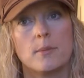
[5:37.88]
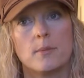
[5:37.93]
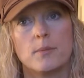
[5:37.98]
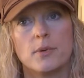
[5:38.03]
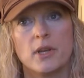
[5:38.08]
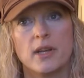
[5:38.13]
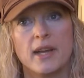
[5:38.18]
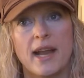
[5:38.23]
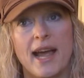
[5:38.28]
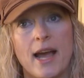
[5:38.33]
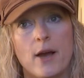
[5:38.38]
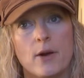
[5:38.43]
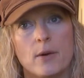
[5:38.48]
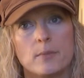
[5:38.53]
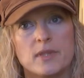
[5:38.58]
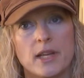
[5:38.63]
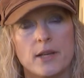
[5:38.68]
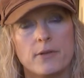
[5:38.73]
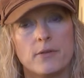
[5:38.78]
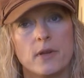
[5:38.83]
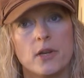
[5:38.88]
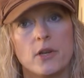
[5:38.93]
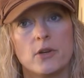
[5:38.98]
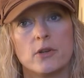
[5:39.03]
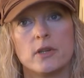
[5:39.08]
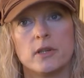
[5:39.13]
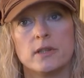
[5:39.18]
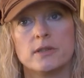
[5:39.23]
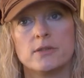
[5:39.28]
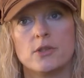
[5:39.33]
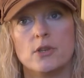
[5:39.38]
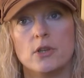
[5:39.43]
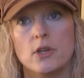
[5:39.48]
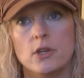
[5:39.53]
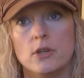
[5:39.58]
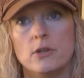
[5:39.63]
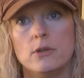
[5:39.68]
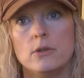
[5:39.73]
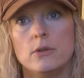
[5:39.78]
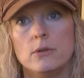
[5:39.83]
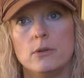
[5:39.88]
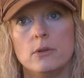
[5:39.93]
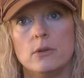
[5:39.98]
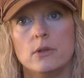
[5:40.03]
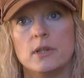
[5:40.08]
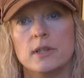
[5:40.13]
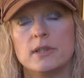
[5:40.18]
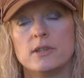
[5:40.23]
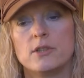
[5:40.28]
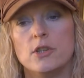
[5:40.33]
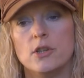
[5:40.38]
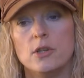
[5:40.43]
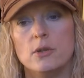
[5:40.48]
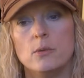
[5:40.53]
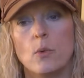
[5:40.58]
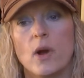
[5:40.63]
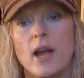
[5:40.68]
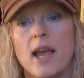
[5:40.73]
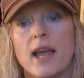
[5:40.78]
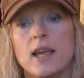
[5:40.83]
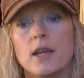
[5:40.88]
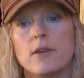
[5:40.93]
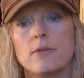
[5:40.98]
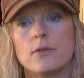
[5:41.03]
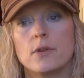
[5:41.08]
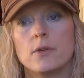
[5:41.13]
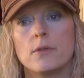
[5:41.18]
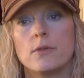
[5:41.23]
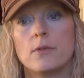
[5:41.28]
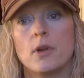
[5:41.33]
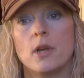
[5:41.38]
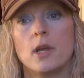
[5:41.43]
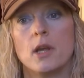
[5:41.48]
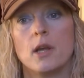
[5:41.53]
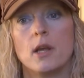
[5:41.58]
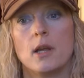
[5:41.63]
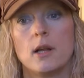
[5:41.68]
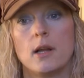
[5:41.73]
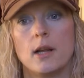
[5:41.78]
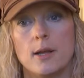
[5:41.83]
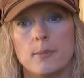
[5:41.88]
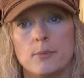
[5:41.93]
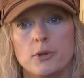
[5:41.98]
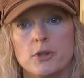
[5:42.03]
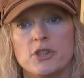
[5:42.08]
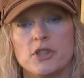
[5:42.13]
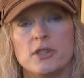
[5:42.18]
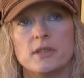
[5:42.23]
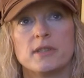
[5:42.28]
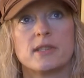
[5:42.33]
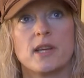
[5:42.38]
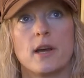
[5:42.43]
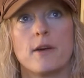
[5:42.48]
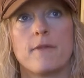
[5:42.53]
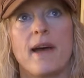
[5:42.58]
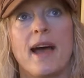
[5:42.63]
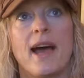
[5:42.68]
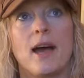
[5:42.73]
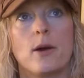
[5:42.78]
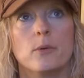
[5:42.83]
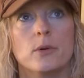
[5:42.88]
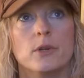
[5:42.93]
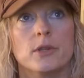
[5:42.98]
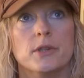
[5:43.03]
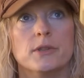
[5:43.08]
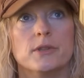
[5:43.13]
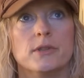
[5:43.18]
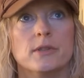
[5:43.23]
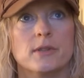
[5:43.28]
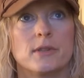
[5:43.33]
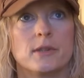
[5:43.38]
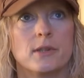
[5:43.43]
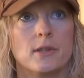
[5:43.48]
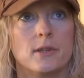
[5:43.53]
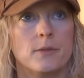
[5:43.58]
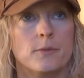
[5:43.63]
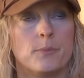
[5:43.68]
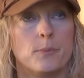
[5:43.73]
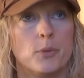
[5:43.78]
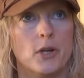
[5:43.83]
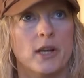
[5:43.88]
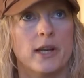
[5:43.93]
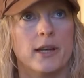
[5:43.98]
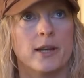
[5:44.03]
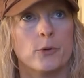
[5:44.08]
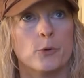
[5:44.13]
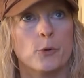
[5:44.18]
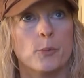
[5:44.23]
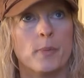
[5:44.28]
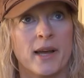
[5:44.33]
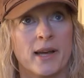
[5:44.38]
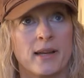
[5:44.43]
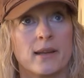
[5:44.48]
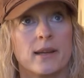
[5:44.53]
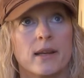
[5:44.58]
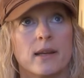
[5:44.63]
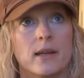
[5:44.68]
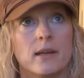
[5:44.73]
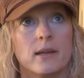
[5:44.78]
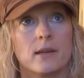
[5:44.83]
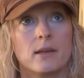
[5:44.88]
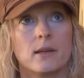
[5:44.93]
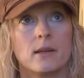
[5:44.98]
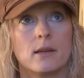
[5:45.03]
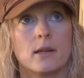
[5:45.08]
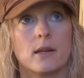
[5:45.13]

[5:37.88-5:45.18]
But now I'm definitely on this new, this new wave of like pushing stuff outwards instead of pulling it all back in.